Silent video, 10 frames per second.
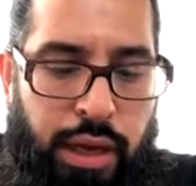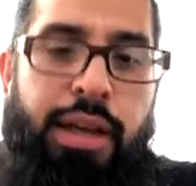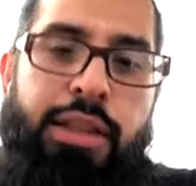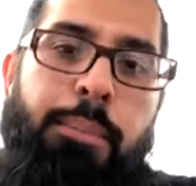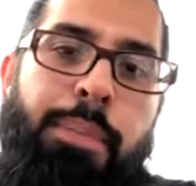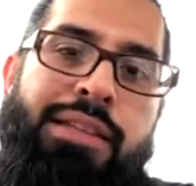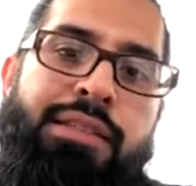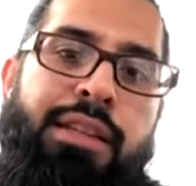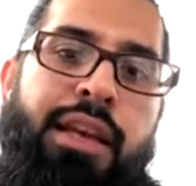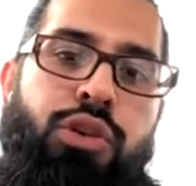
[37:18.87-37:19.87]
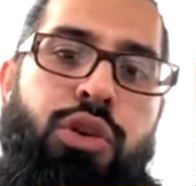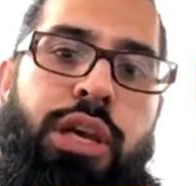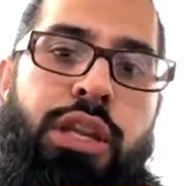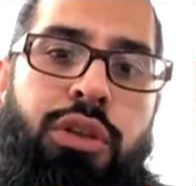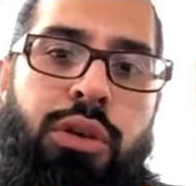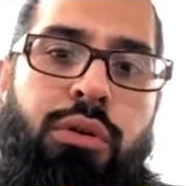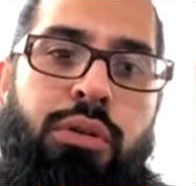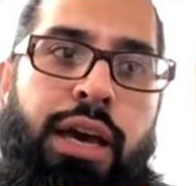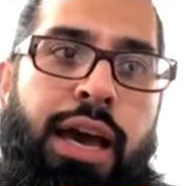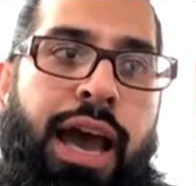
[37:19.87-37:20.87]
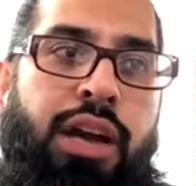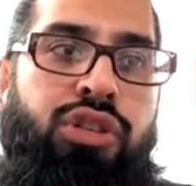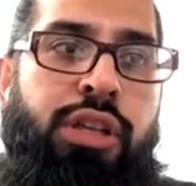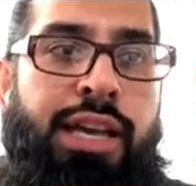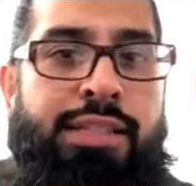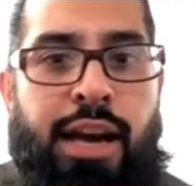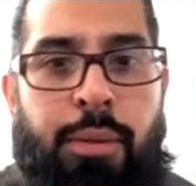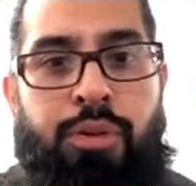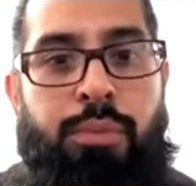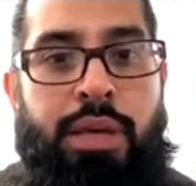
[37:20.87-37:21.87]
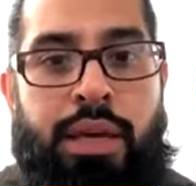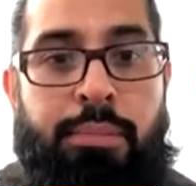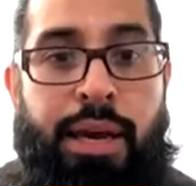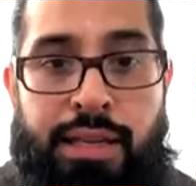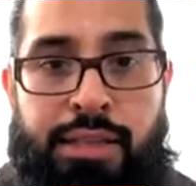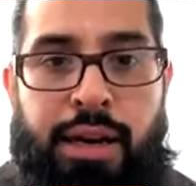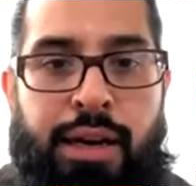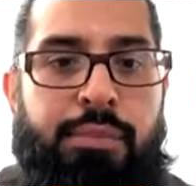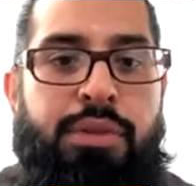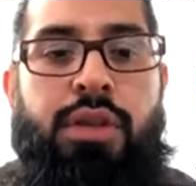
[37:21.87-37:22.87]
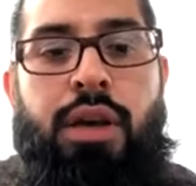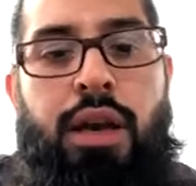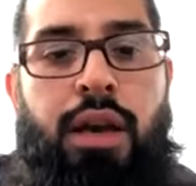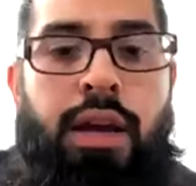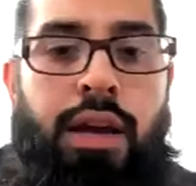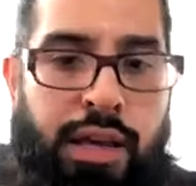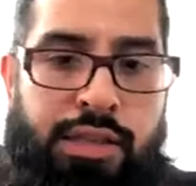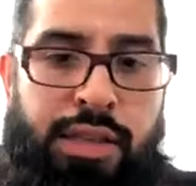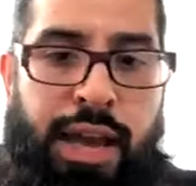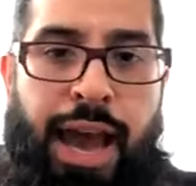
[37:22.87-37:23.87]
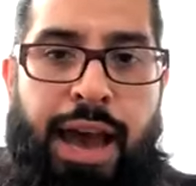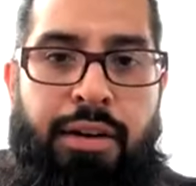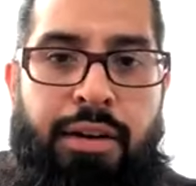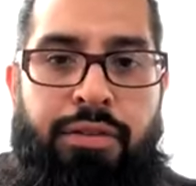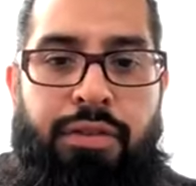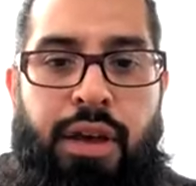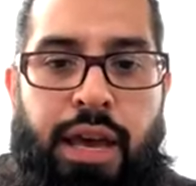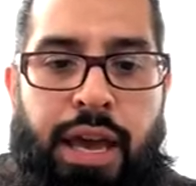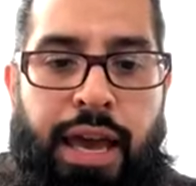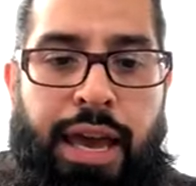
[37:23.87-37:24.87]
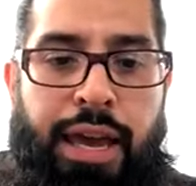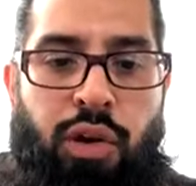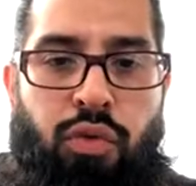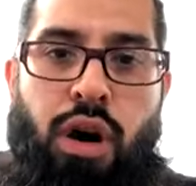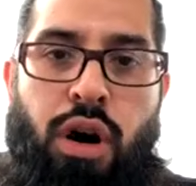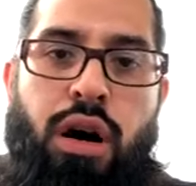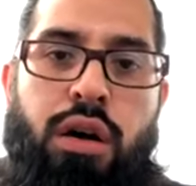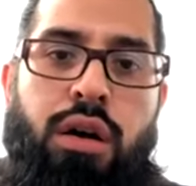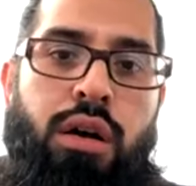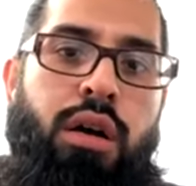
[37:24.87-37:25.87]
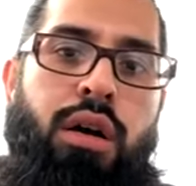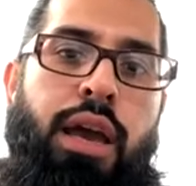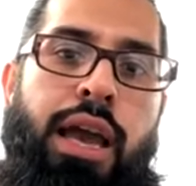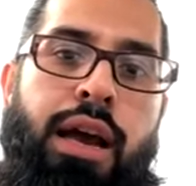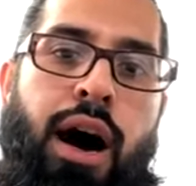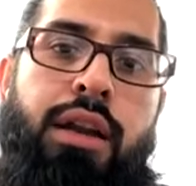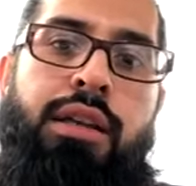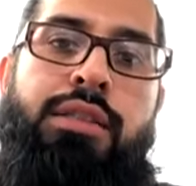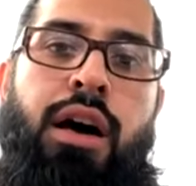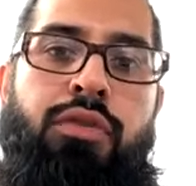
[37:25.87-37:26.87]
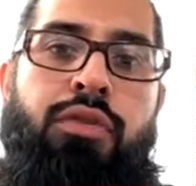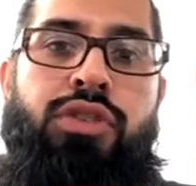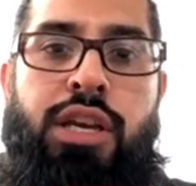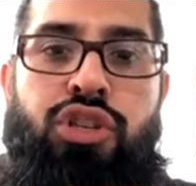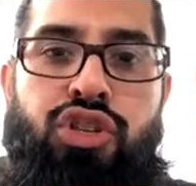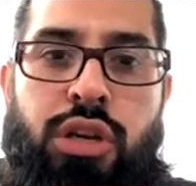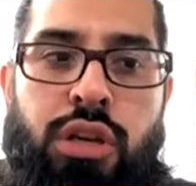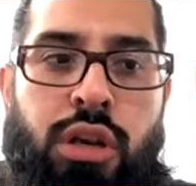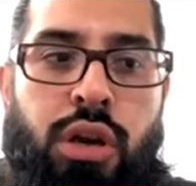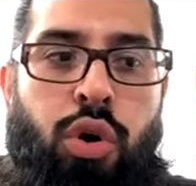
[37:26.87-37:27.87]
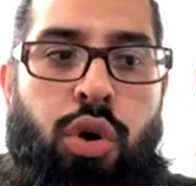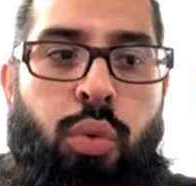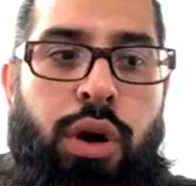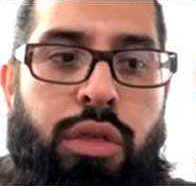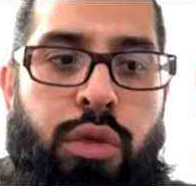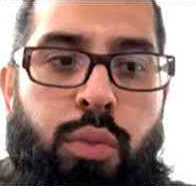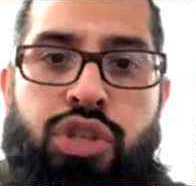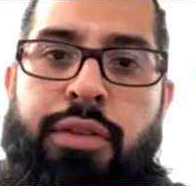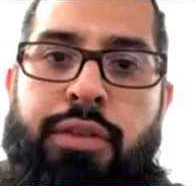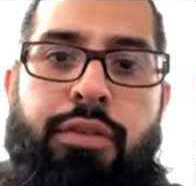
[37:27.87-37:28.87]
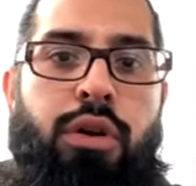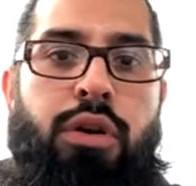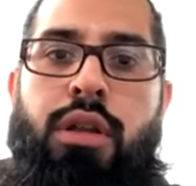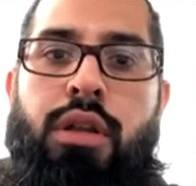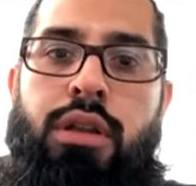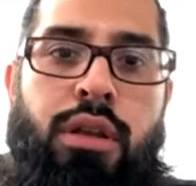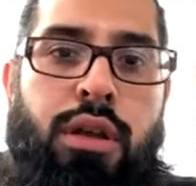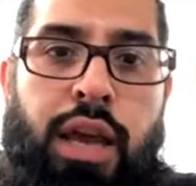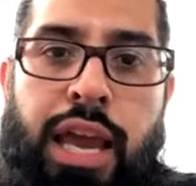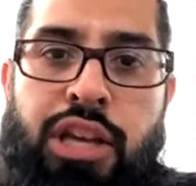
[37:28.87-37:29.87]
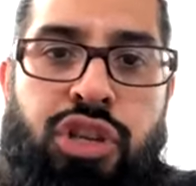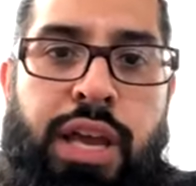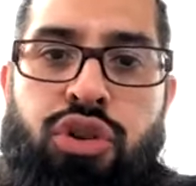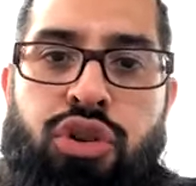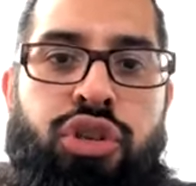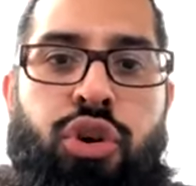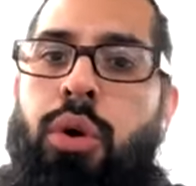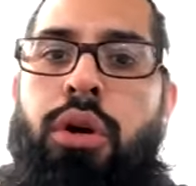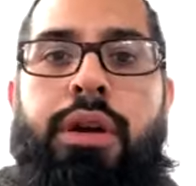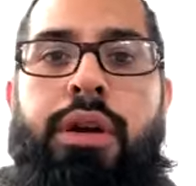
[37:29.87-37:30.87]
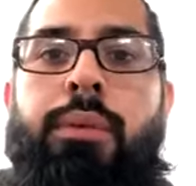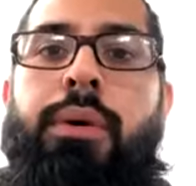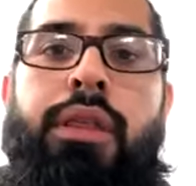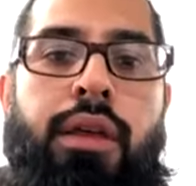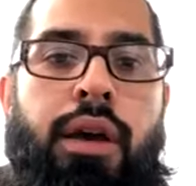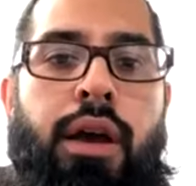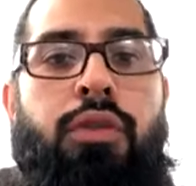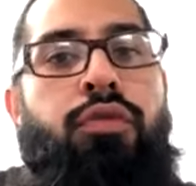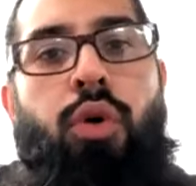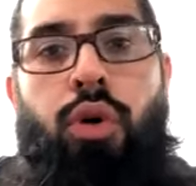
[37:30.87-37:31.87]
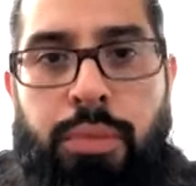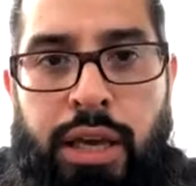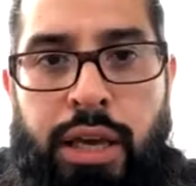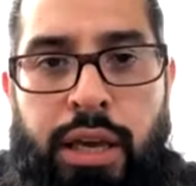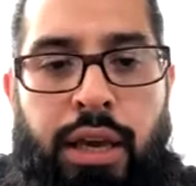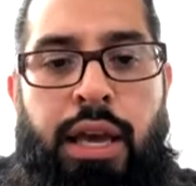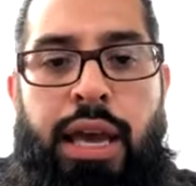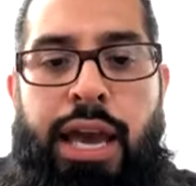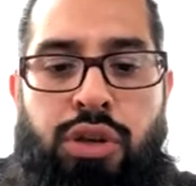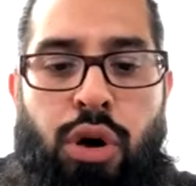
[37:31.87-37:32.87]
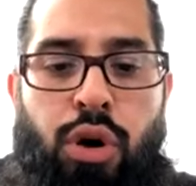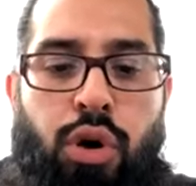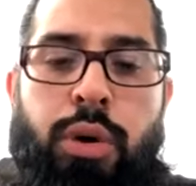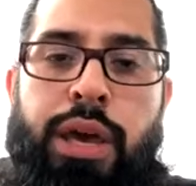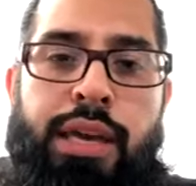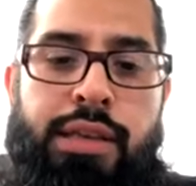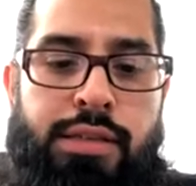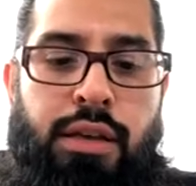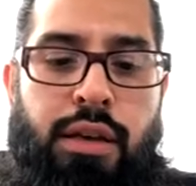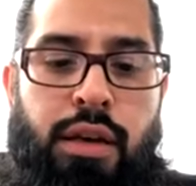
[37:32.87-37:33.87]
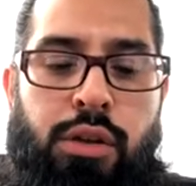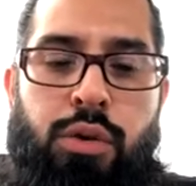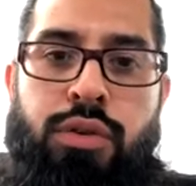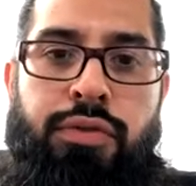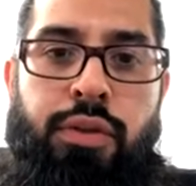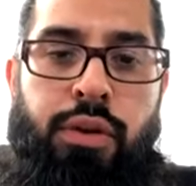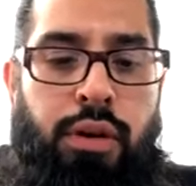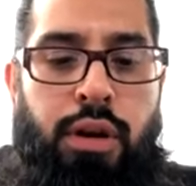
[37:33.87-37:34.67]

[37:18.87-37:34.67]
the best thing that you can do that actually has helped me many times is to have a raw an honest conversation with whichever ancient energy you're working with. For me, it's always Lucifer.